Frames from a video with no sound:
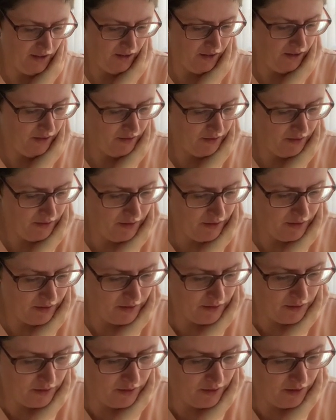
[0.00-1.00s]
I think
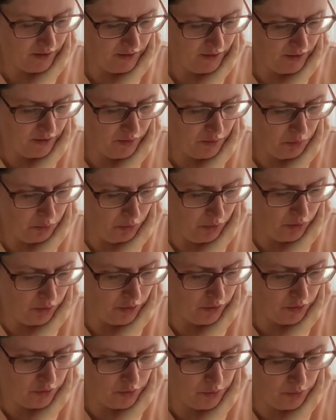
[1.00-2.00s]
I've done it one
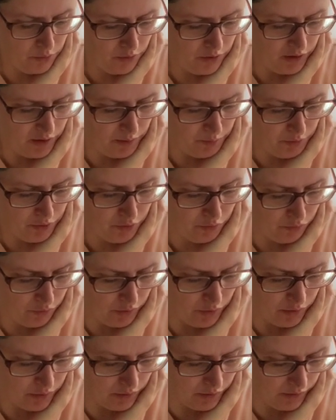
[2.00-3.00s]
or two times
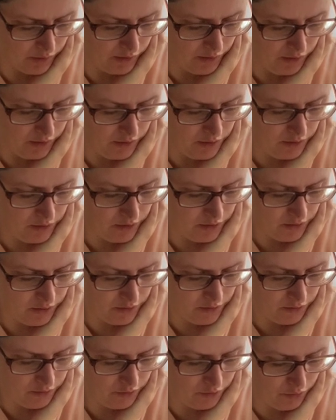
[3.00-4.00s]
wrong. I
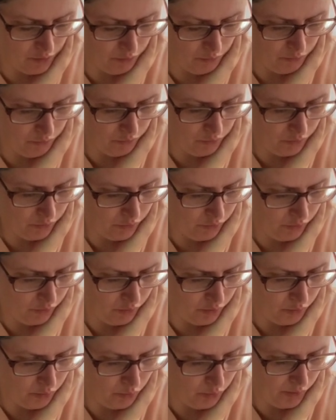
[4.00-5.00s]
just don't
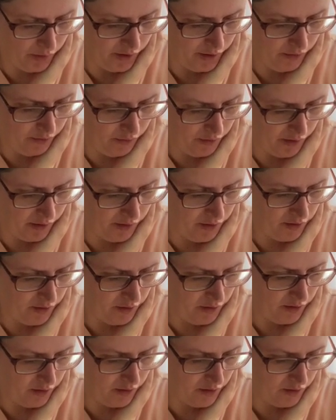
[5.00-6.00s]
know where. I
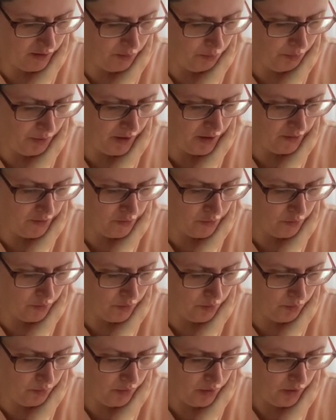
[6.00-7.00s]
think in the band
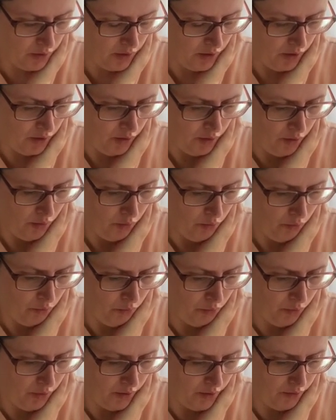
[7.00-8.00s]
room,
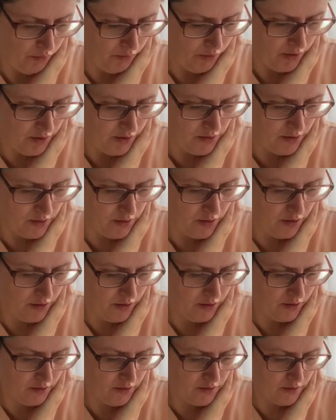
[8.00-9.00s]
where I say
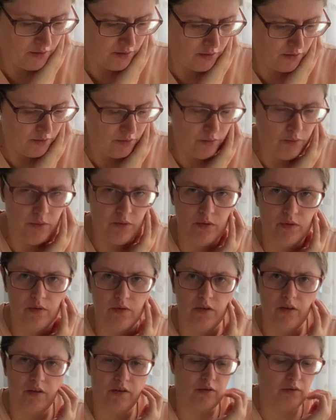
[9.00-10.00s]
it's
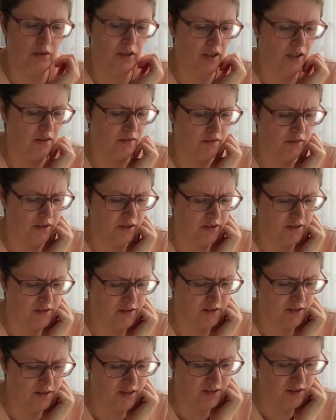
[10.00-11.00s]

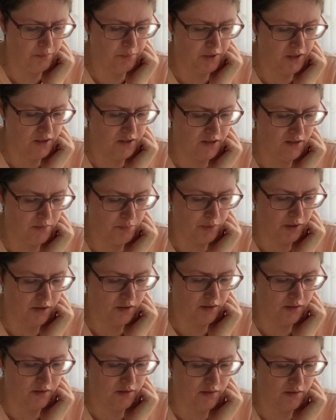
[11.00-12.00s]
360 pieces,
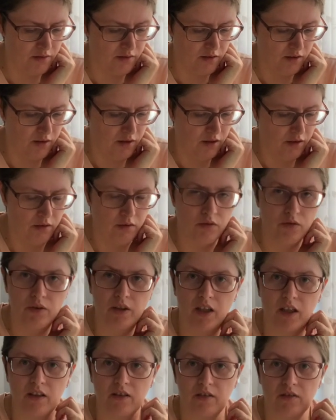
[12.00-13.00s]
but it's
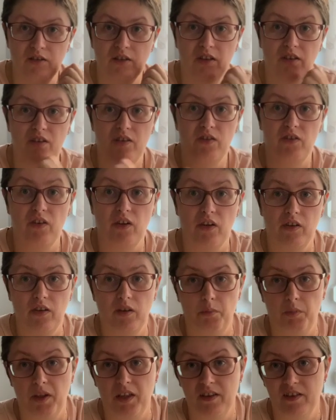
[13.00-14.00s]

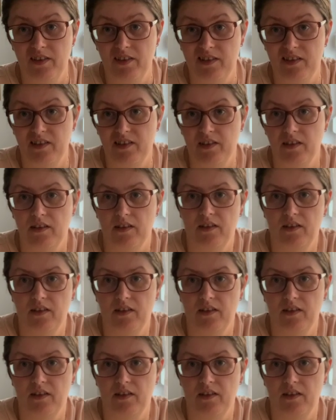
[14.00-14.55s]
330 pieces.